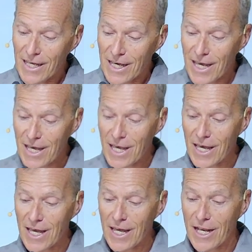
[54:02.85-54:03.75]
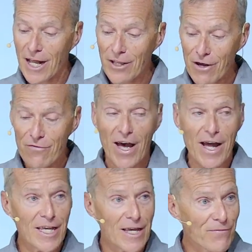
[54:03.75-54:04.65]
Eh, and I love that.
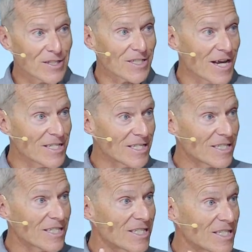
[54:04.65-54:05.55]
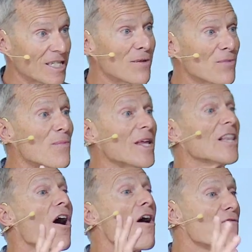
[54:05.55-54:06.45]
He emphasizes esteem them in
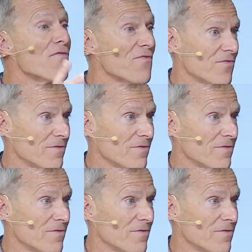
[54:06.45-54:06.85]
love